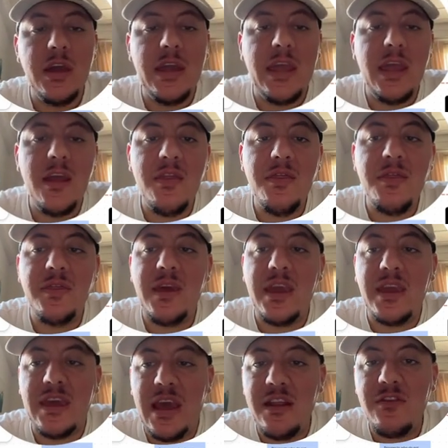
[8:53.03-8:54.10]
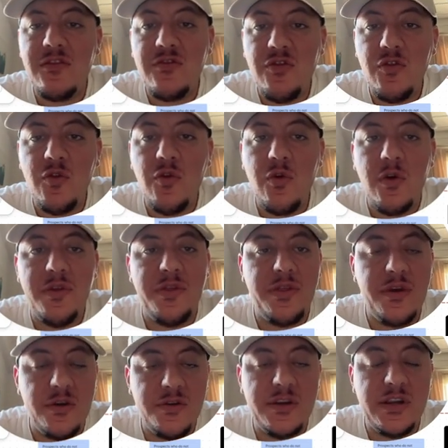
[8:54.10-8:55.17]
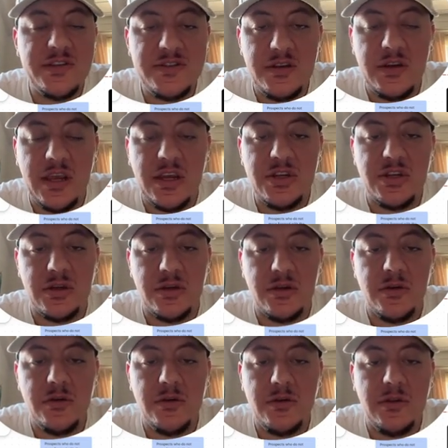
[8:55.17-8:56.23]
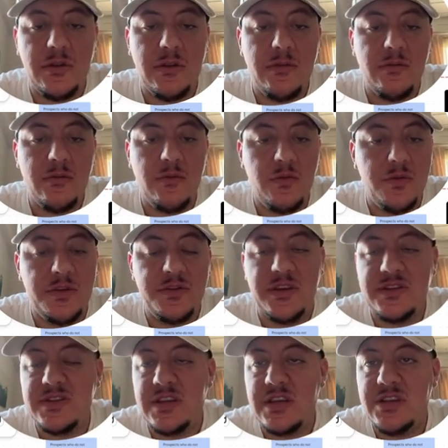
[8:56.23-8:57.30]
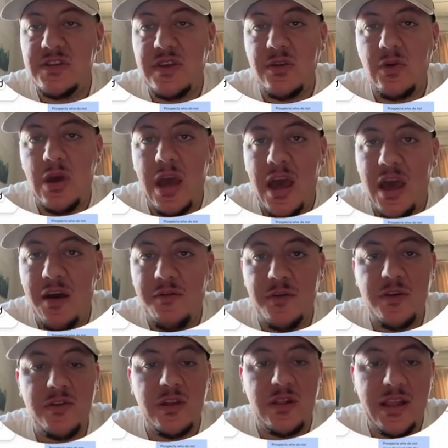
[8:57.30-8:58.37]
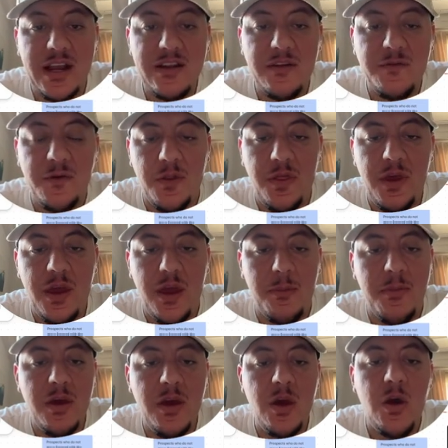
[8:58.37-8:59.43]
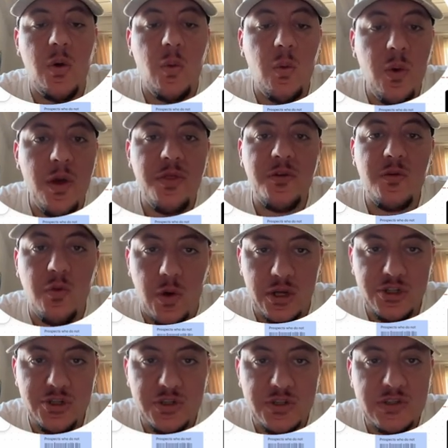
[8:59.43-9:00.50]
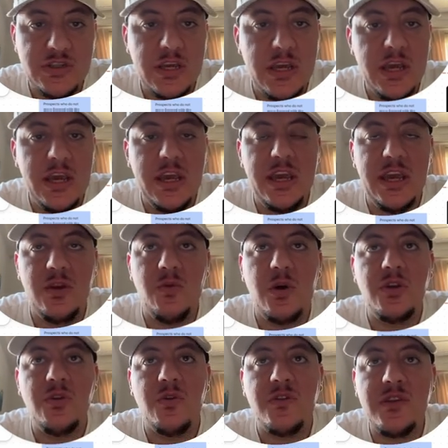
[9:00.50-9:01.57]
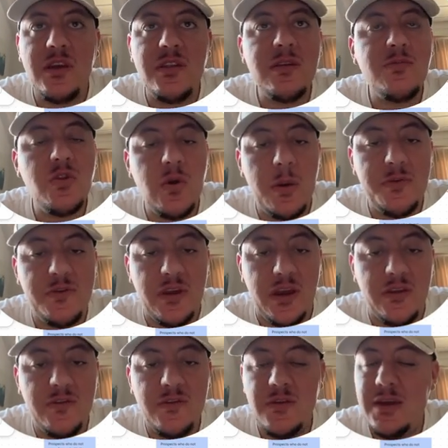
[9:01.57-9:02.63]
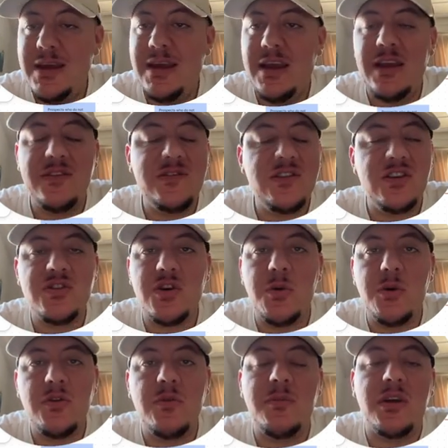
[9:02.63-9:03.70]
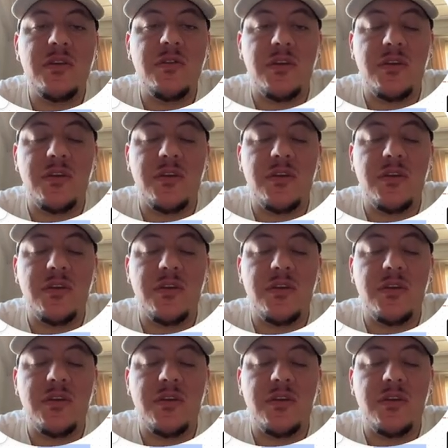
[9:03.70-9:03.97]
And they get to their destination, or the destination that you have selected for them, with questions. And when you send them to websites, it's just going to make the